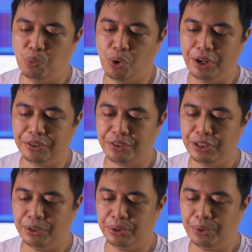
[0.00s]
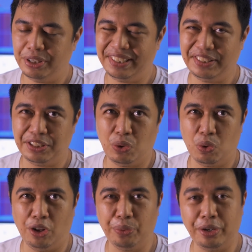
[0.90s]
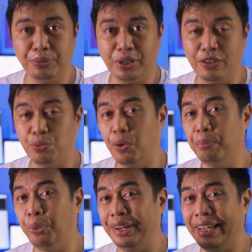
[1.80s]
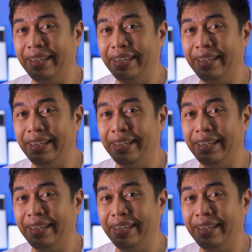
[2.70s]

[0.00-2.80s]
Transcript: One thing you'll notice, it doesn't go all the way up to f1.8.